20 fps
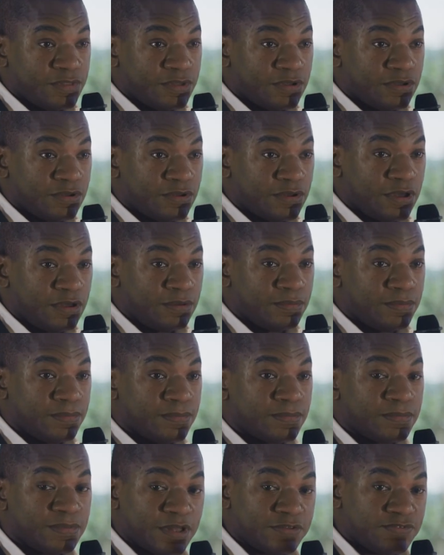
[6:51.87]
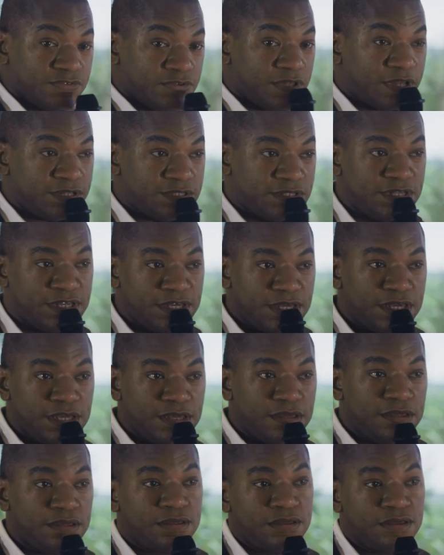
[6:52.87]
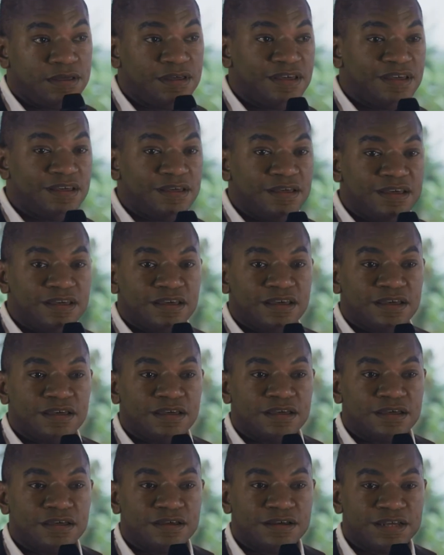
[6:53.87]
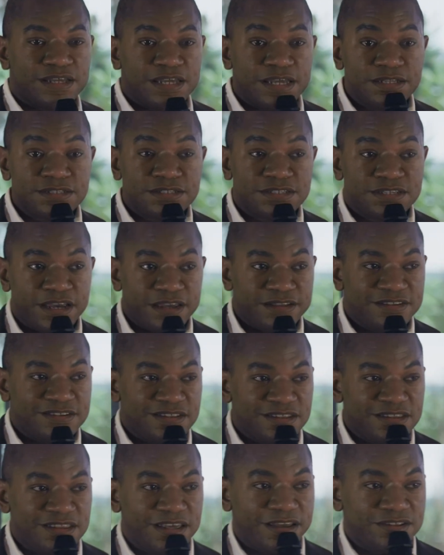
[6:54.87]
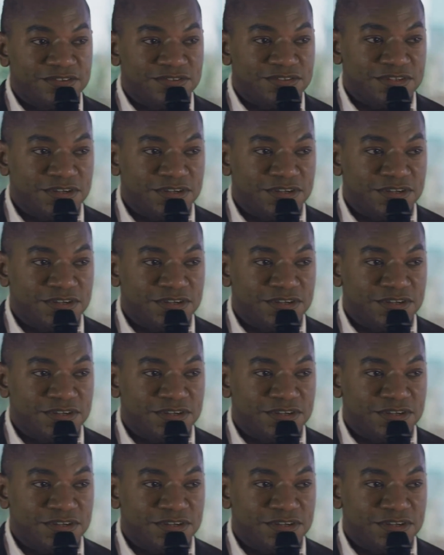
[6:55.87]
Okay, that's the key insight that